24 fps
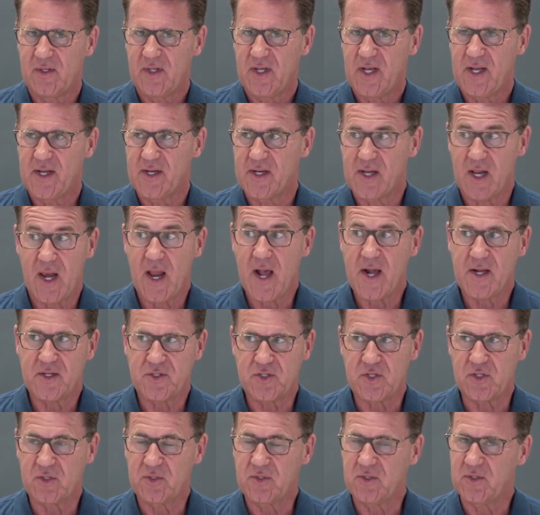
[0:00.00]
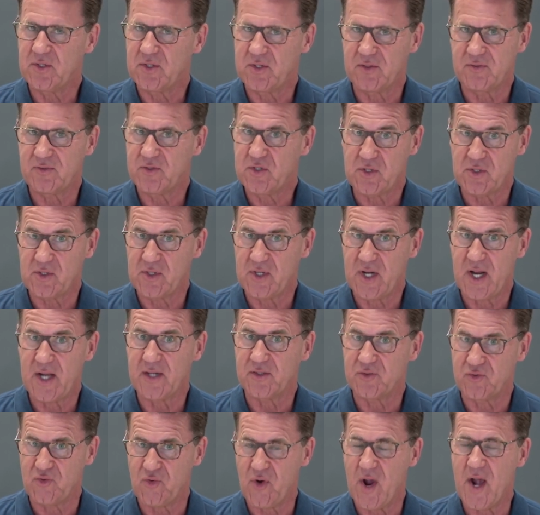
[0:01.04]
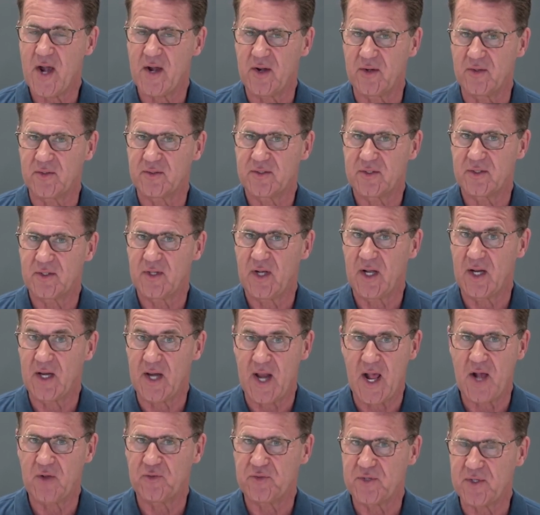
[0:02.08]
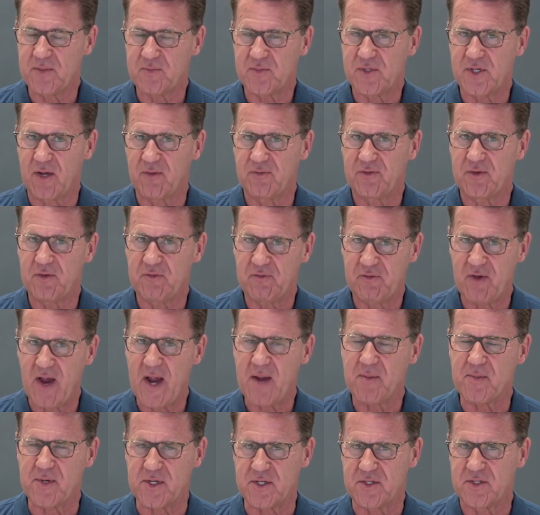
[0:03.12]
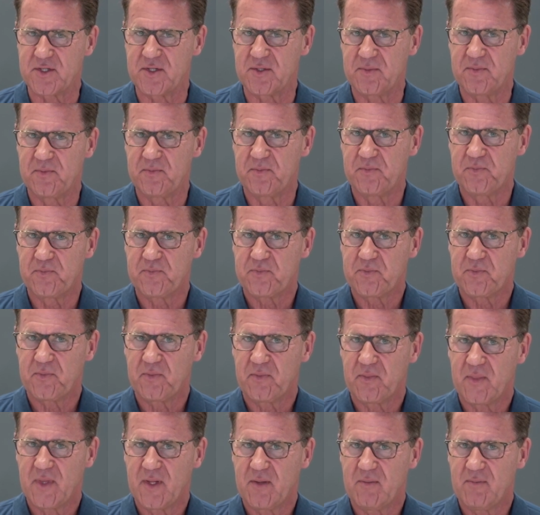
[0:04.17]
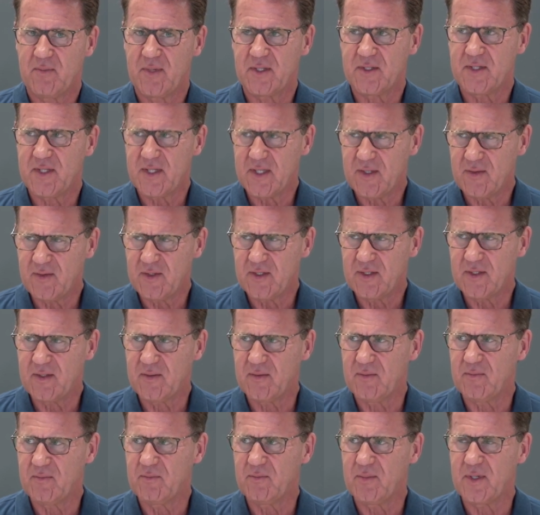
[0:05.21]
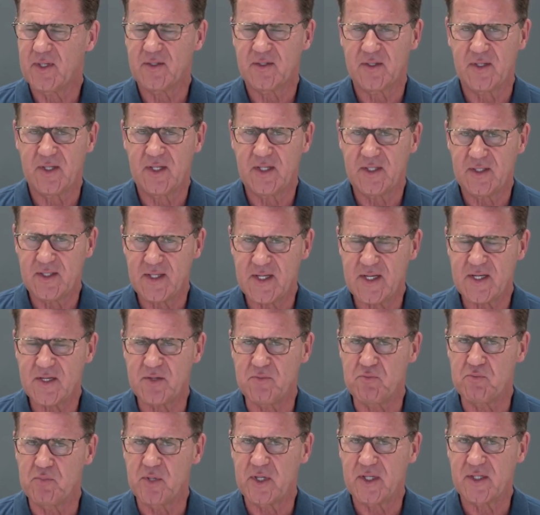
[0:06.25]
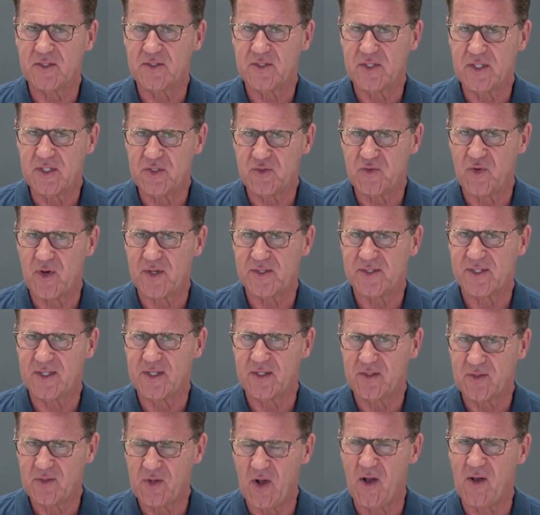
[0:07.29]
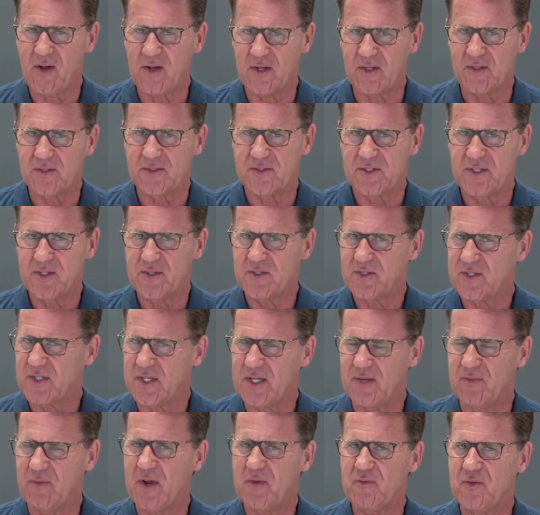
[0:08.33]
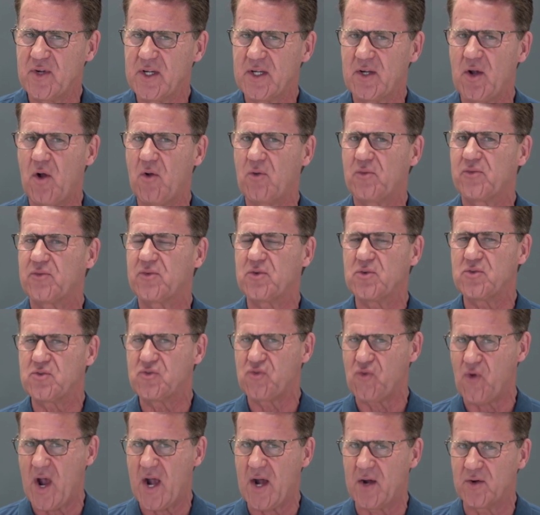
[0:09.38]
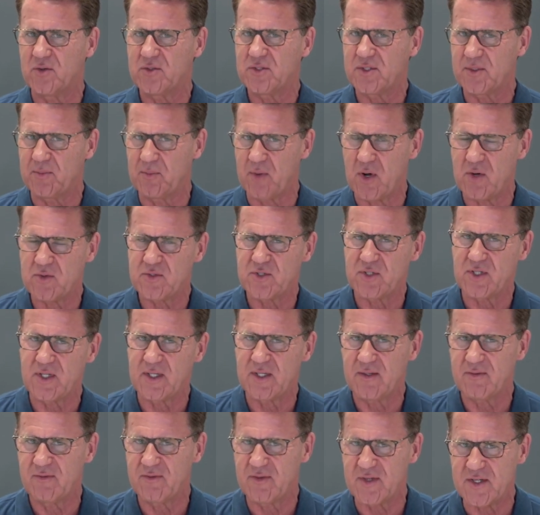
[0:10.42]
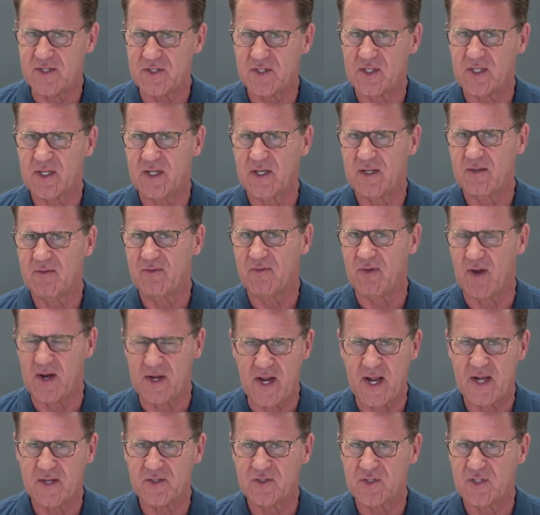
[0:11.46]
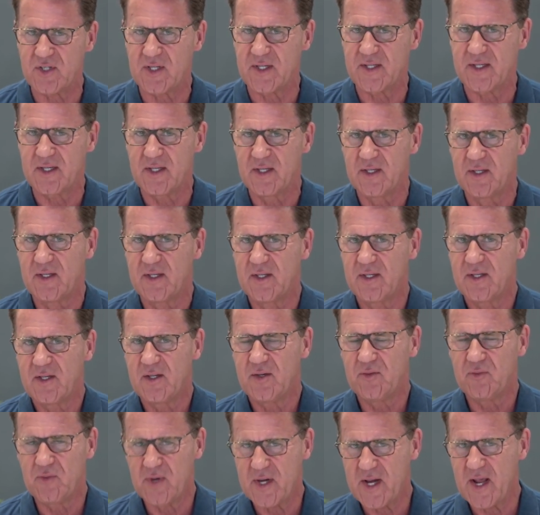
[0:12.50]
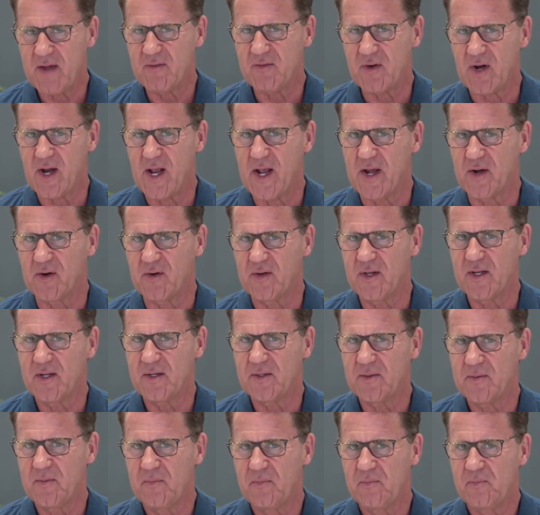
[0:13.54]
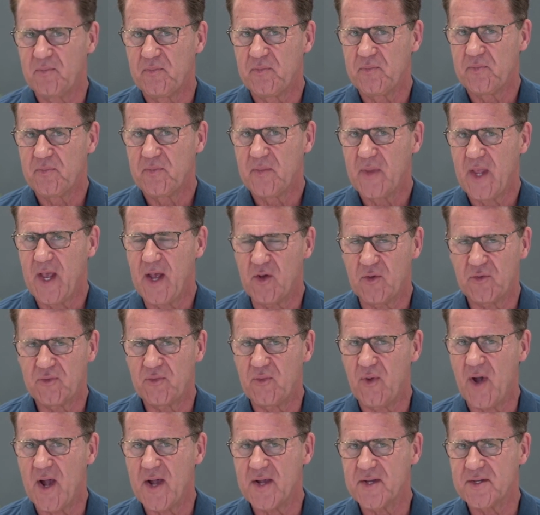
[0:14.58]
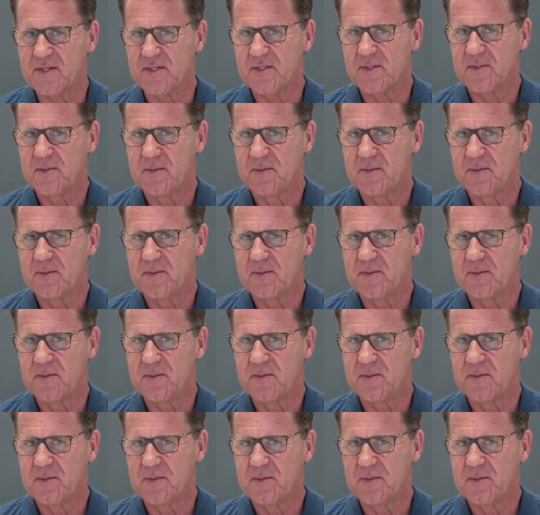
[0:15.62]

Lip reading: And Elijah could have, during that drought, allowed himself to famish. But he didn't, because he trusted God. So you see, when we go through drought, emotionally, physically, financially, whatever area, health-wise,